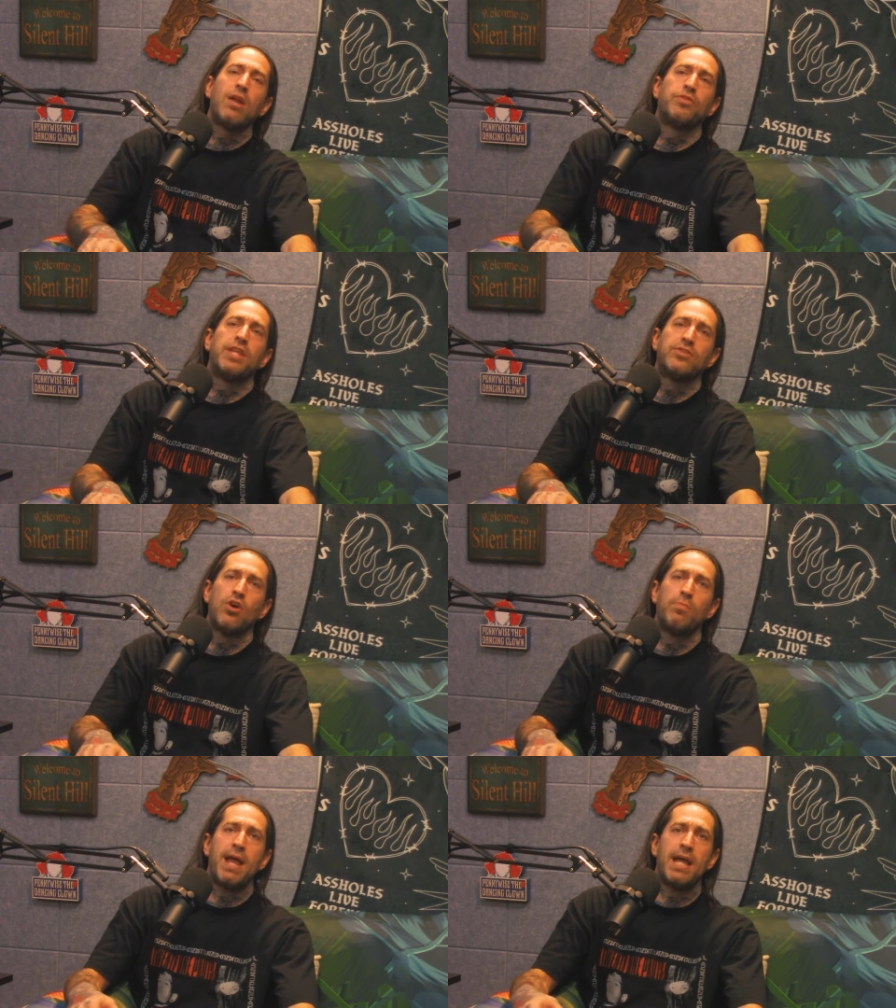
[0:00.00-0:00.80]
I don't think
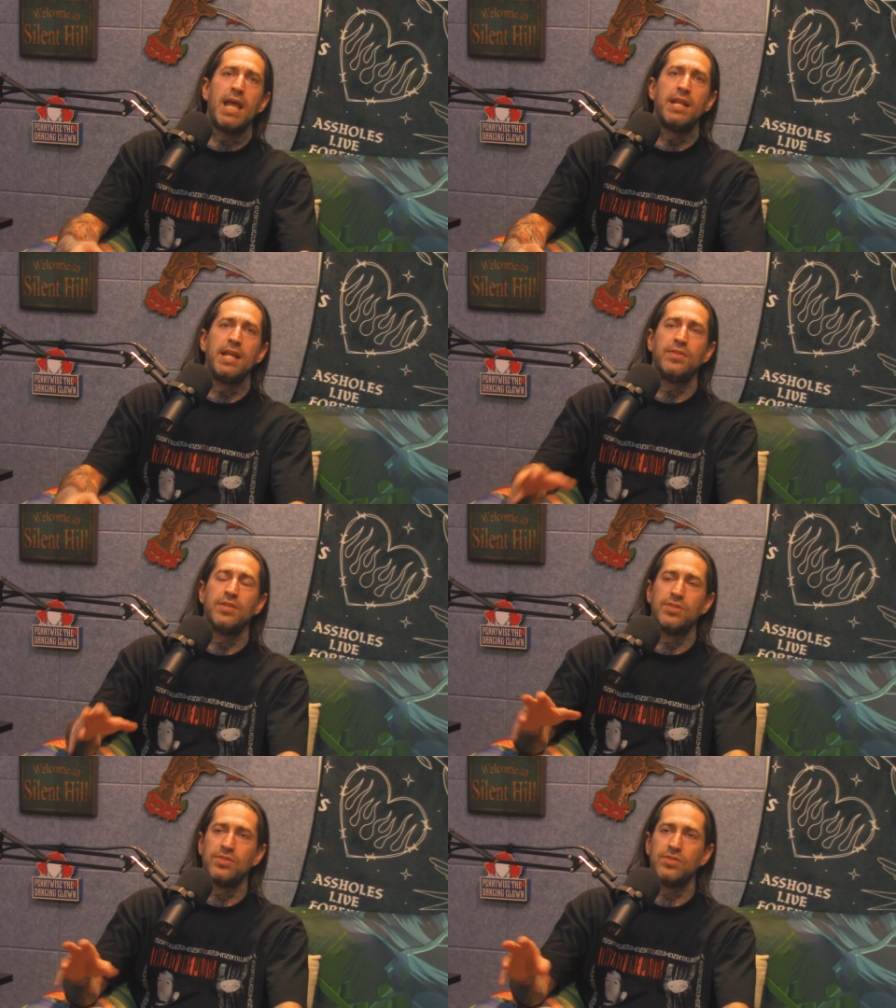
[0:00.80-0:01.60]
so, man. And it,
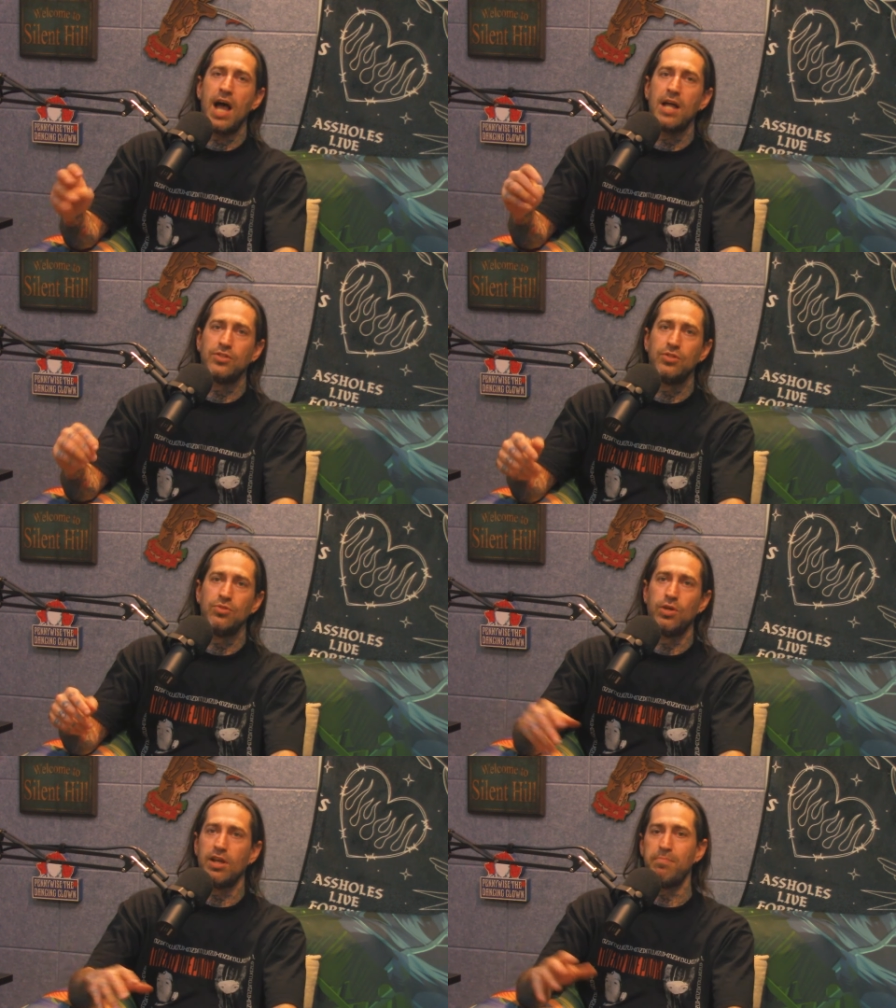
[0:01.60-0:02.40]
this is not
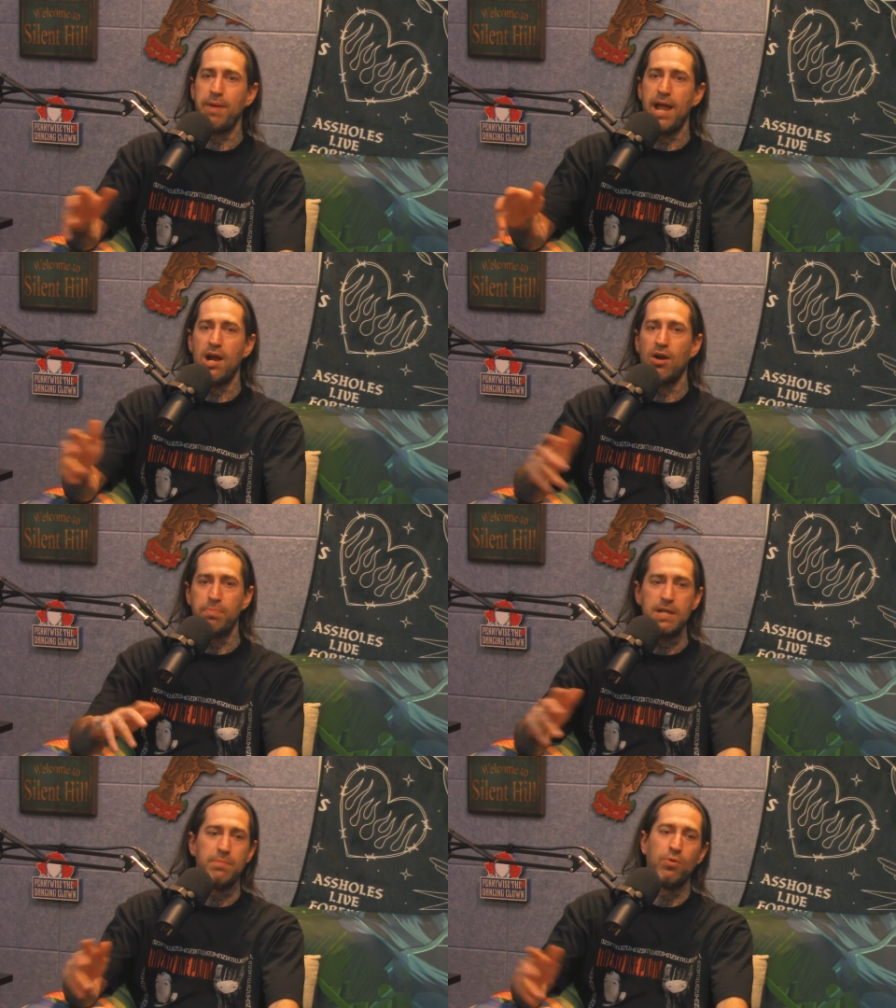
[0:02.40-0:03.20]
to compare
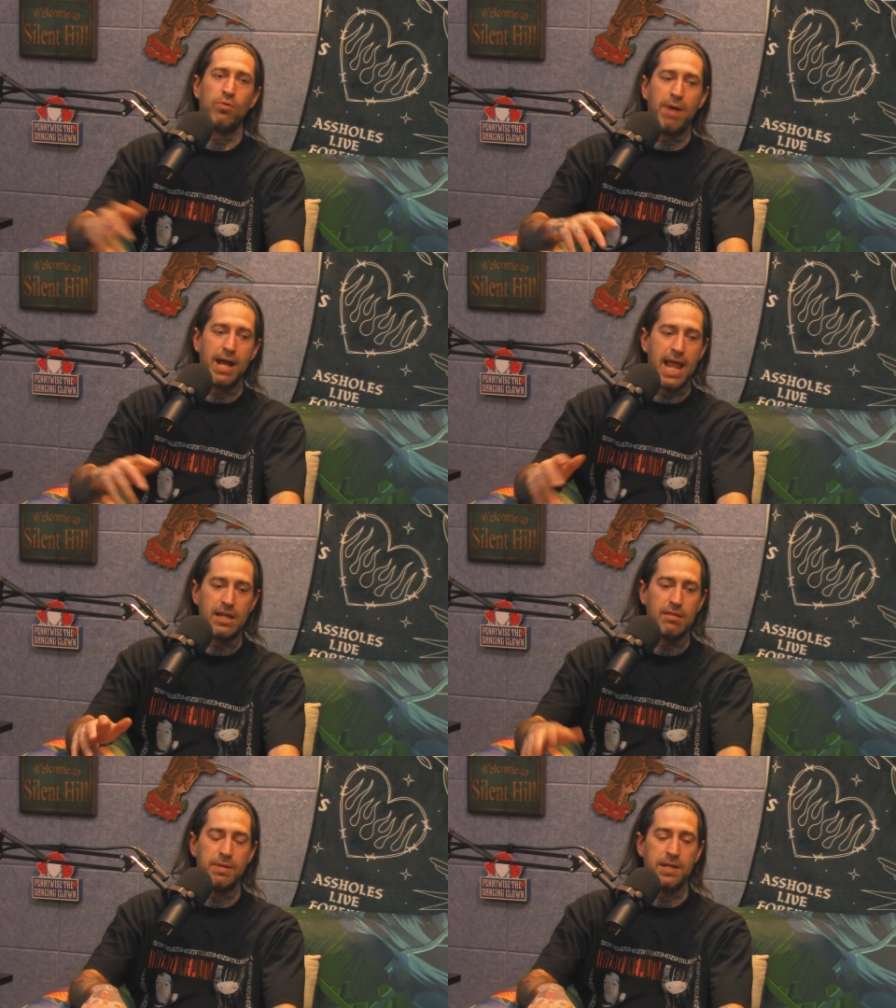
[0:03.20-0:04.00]
people by
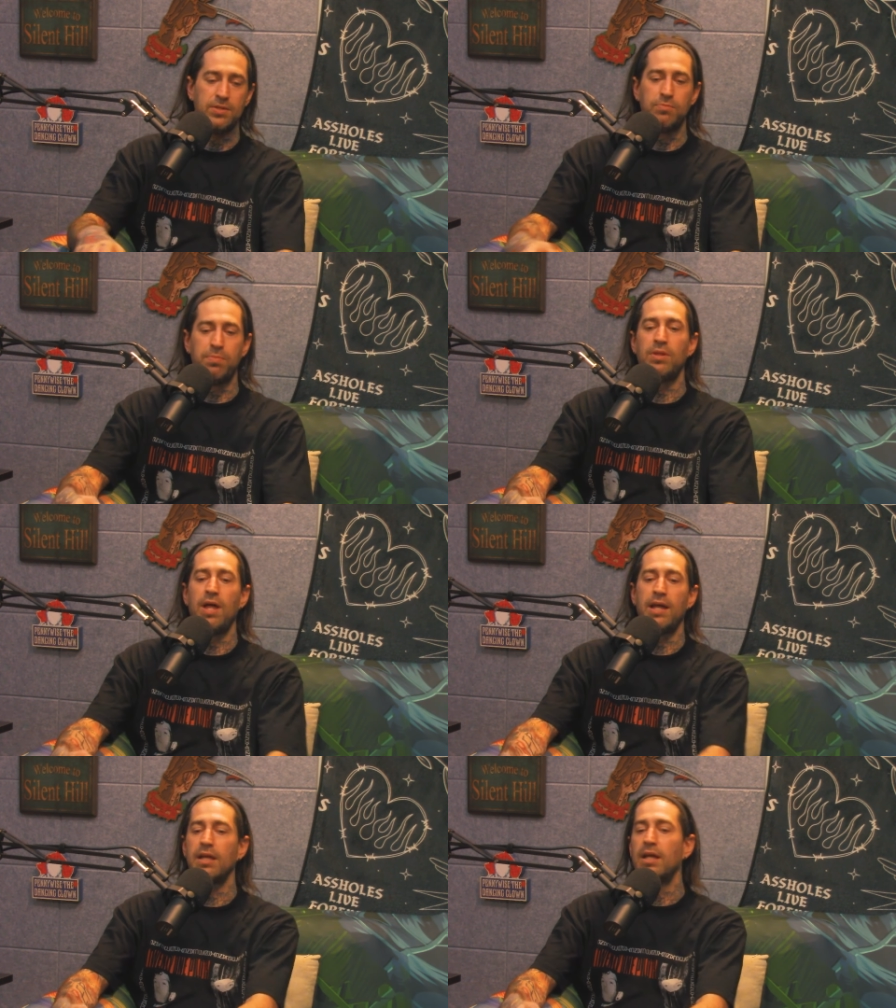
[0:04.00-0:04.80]
any means, but
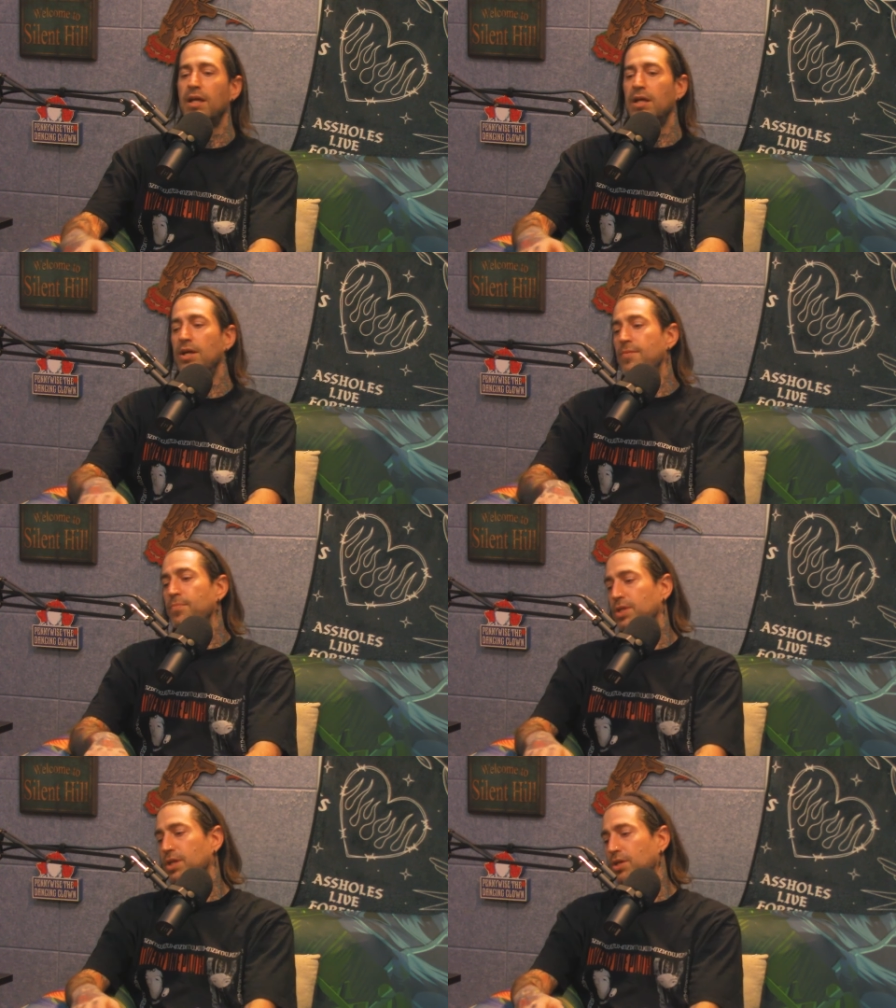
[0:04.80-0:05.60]
like,
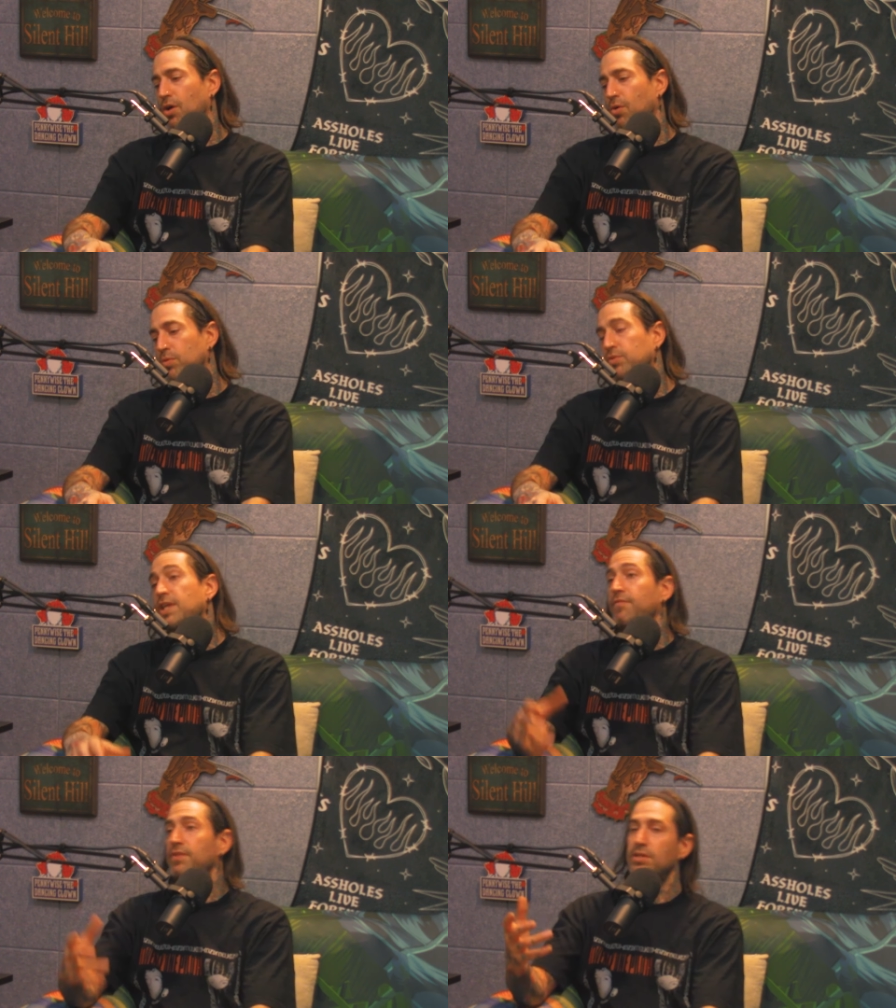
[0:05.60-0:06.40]
you know,
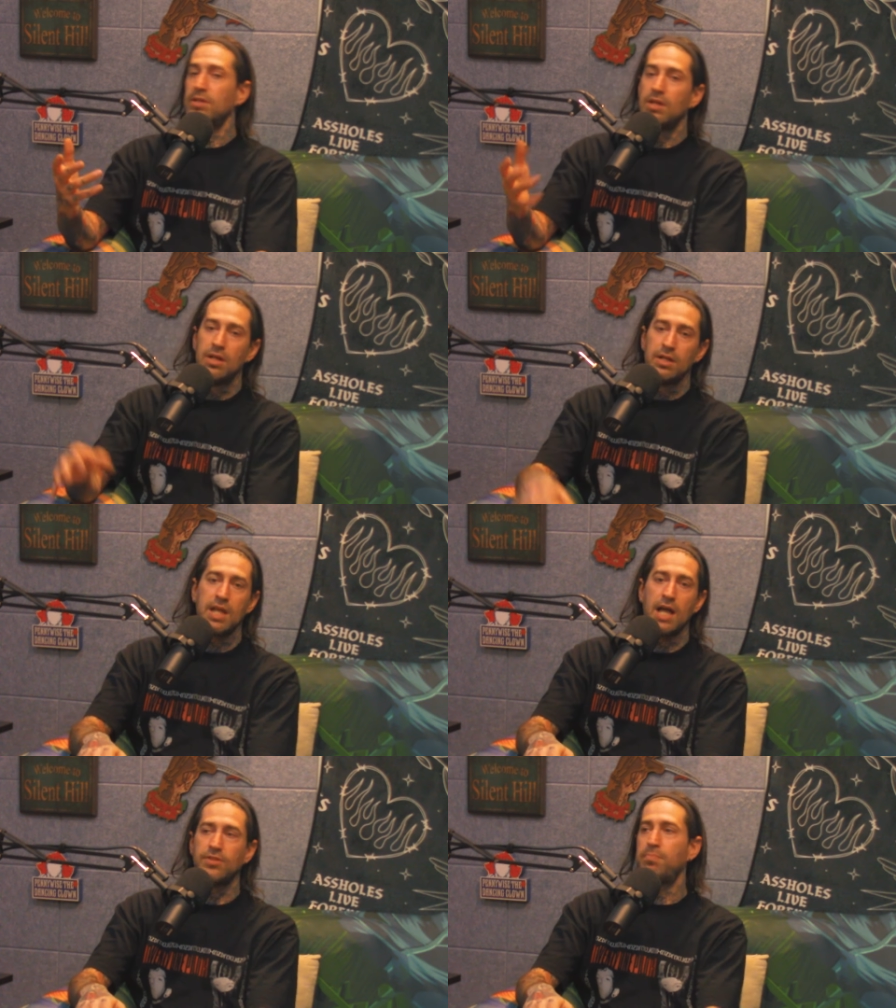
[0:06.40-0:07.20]
Devin
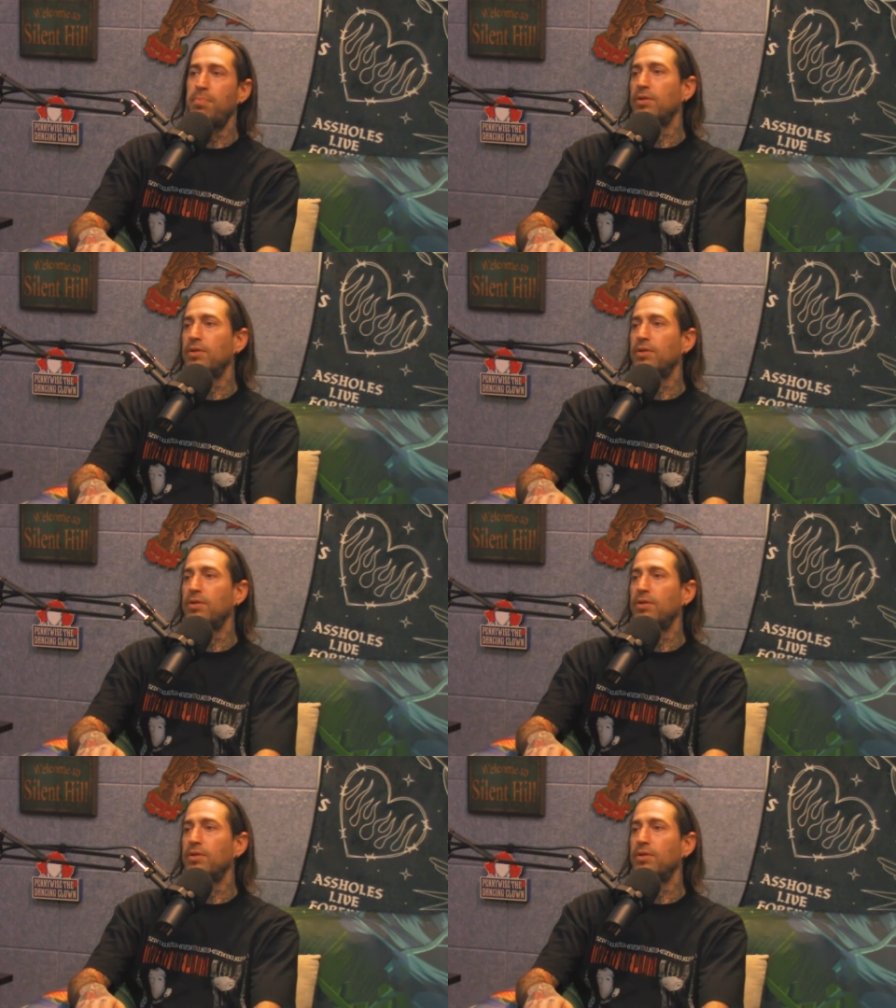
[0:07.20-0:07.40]
got hmm.